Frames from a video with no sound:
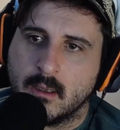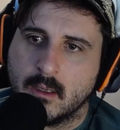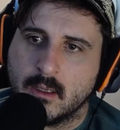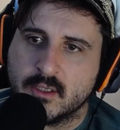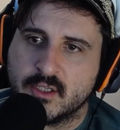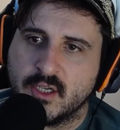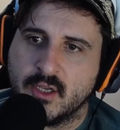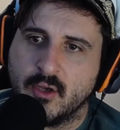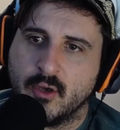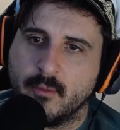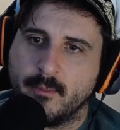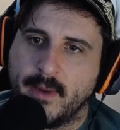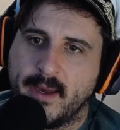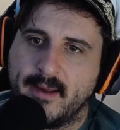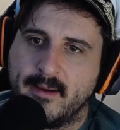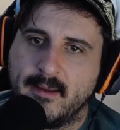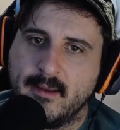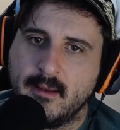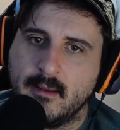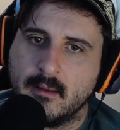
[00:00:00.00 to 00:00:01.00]
She hurt
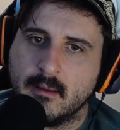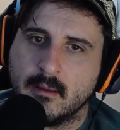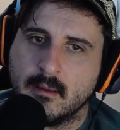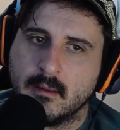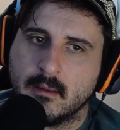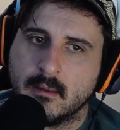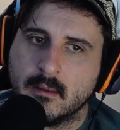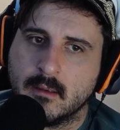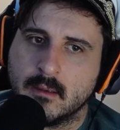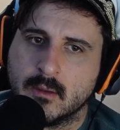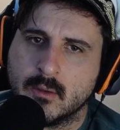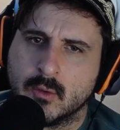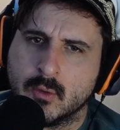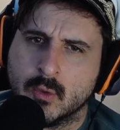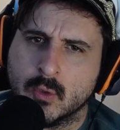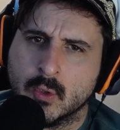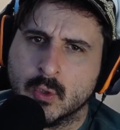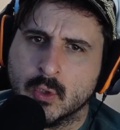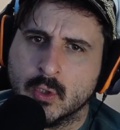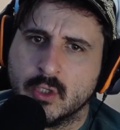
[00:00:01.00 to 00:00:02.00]
badly?
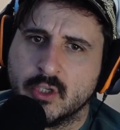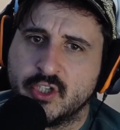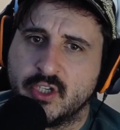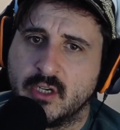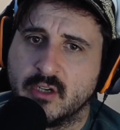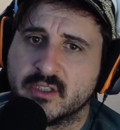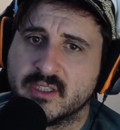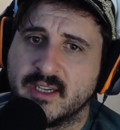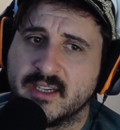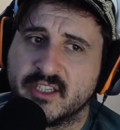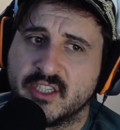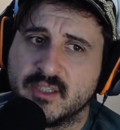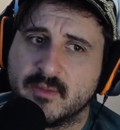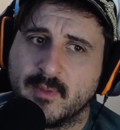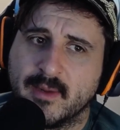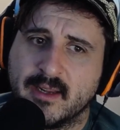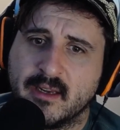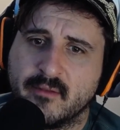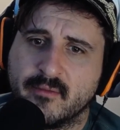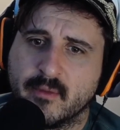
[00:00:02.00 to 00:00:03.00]
She looks like she's
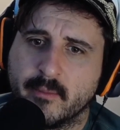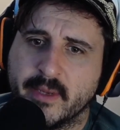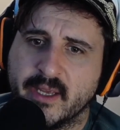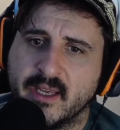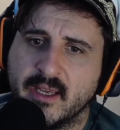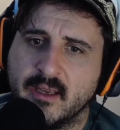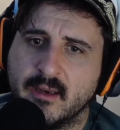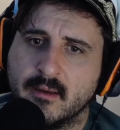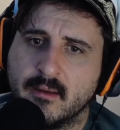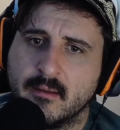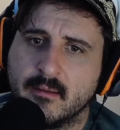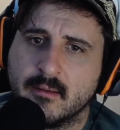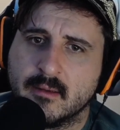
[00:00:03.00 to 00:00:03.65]
bleeding from her head.